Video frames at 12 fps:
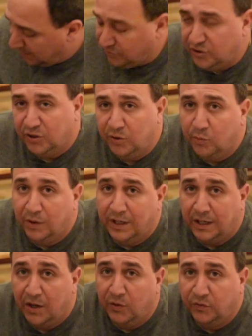I'll show you what
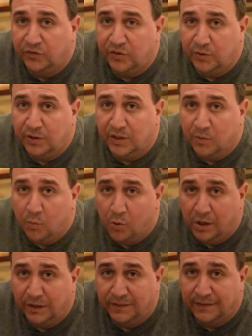it goes to here in
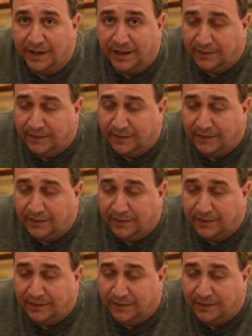1 second.